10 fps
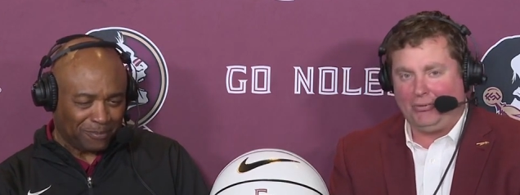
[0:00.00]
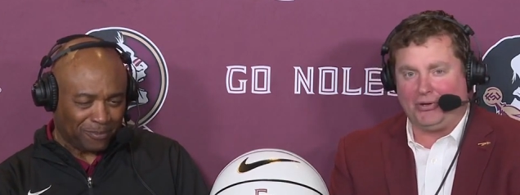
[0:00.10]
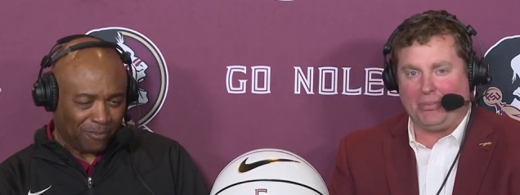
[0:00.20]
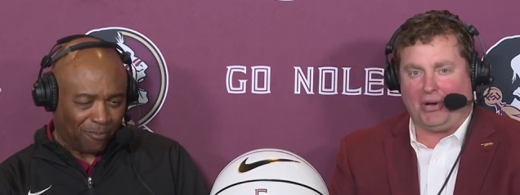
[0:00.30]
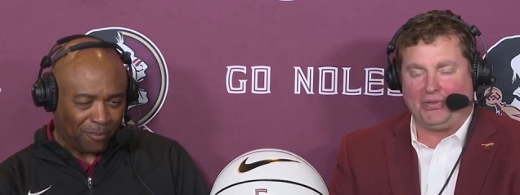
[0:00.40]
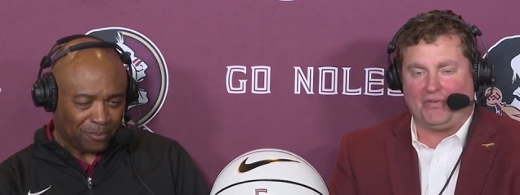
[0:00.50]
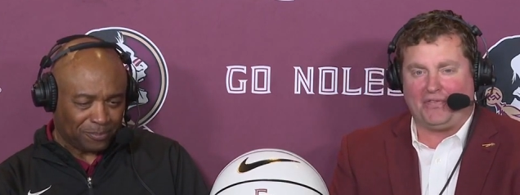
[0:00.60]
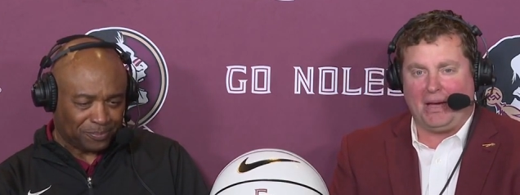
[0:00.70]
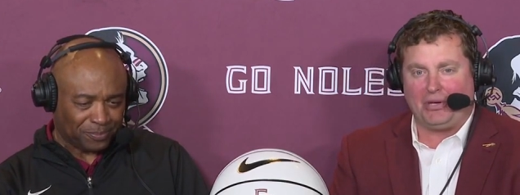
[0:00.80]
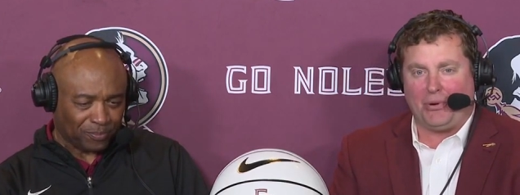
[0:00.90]
Speaker 1: with the month of
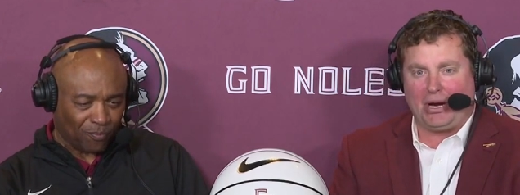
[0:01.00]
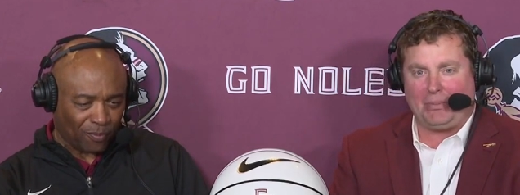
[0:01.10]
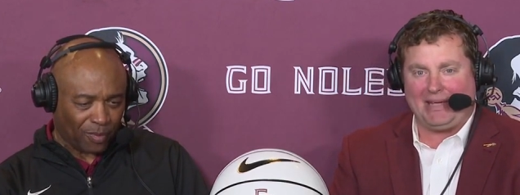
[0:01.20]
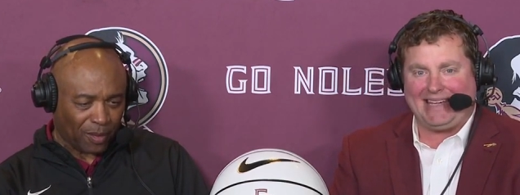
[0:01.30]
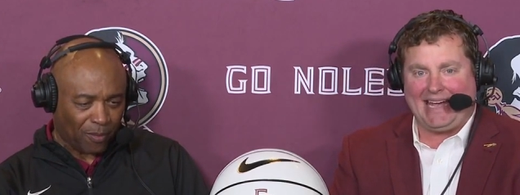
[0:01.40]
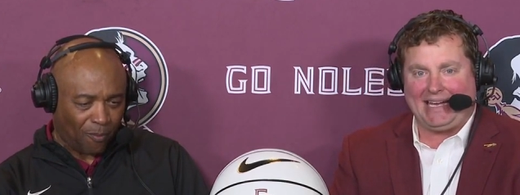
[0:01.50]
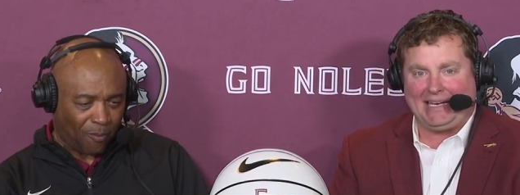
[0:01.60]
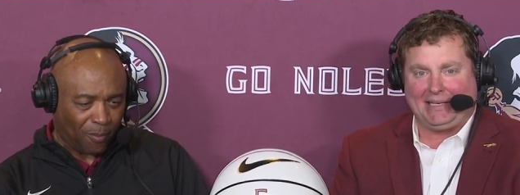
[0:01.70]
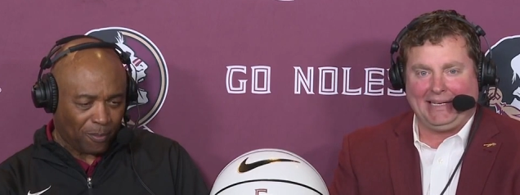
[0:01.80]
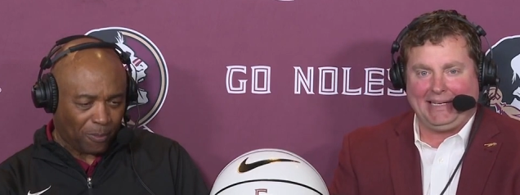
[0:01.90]
February
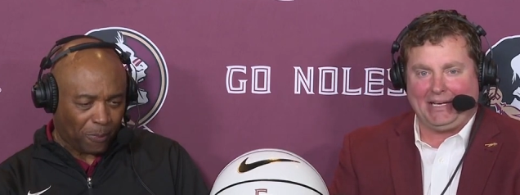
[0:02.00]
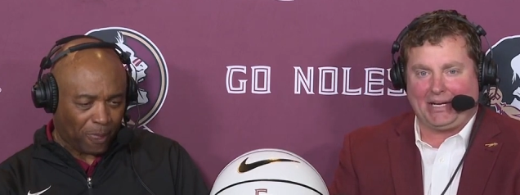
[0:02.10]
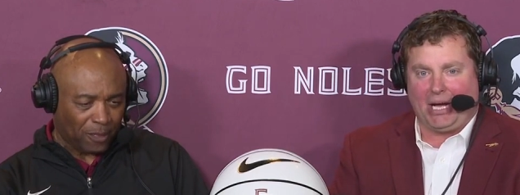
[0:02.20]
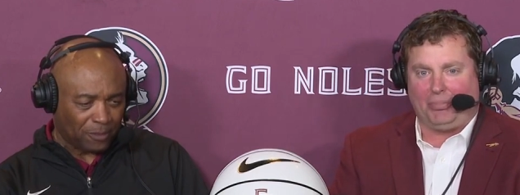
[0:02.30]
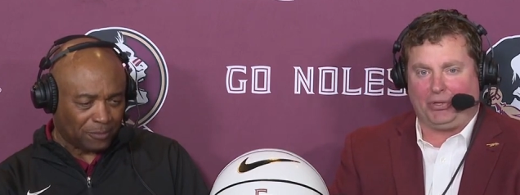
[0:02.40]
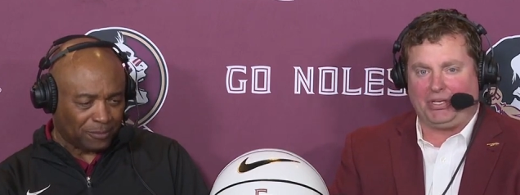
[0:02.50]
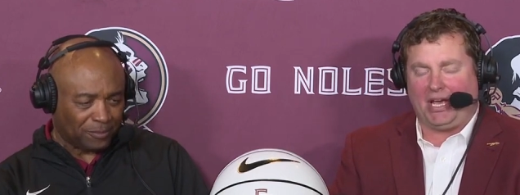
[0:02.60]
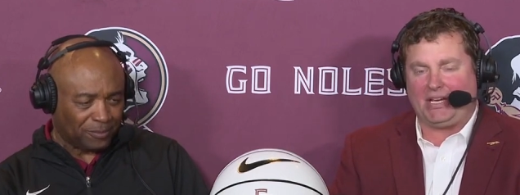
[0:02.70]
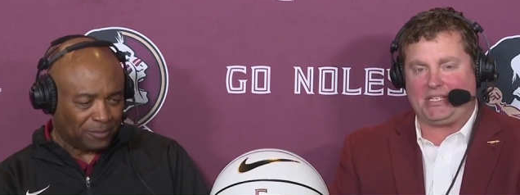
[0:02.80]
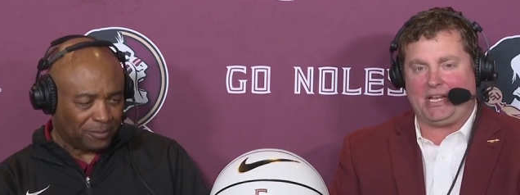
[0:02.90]
beginning in a couple of
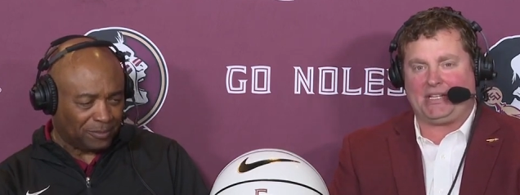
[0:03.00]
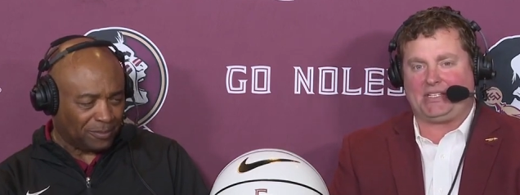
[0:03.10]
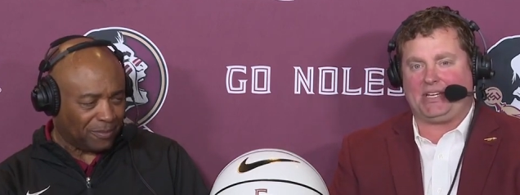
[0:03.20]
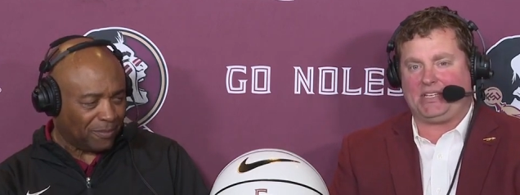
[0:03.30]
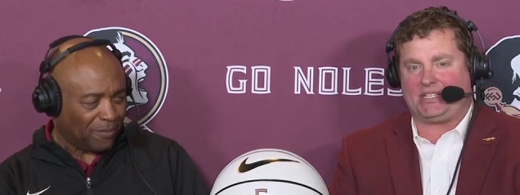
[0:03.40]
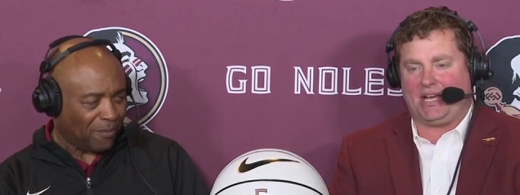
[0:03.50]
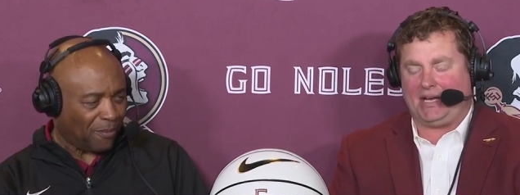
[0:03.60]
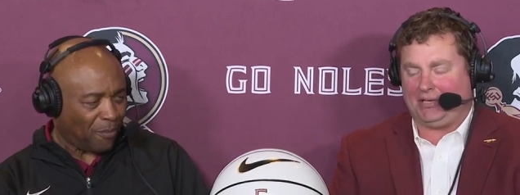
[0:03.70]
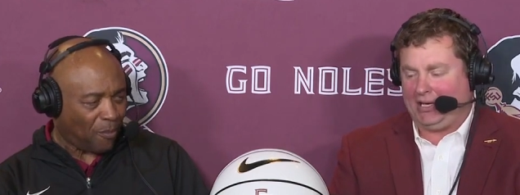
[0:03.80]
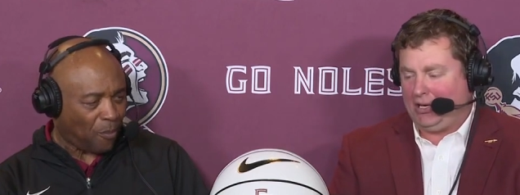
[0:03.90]
days at NC
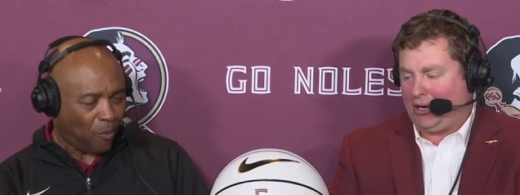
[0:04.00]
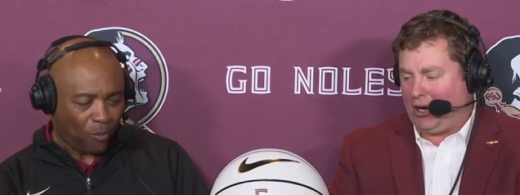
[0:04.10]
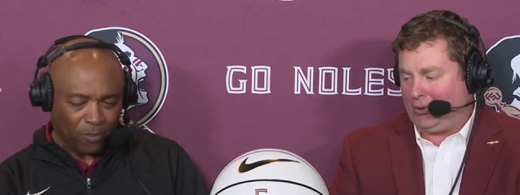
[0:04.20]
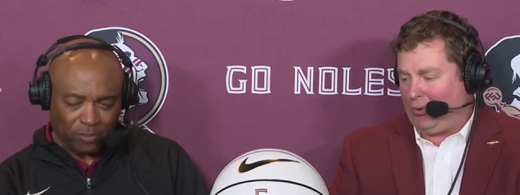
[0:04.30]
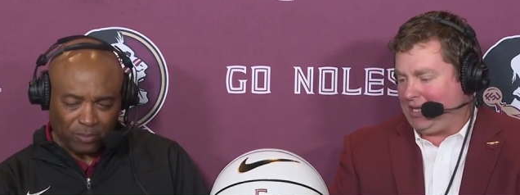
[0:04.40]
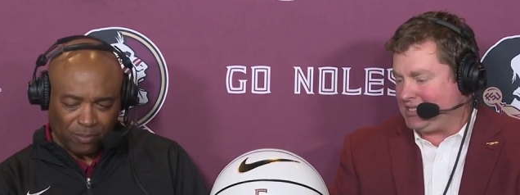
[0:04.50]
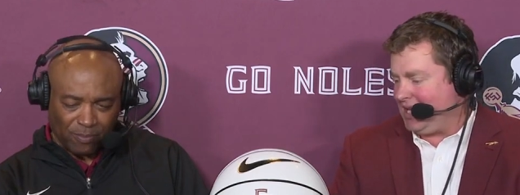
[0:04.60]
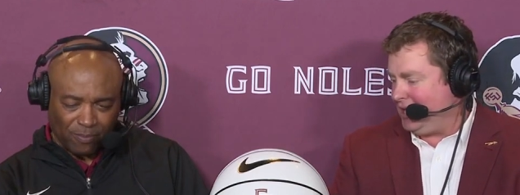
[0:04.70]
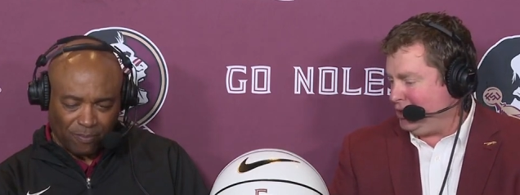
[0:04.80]
State on Wednesday.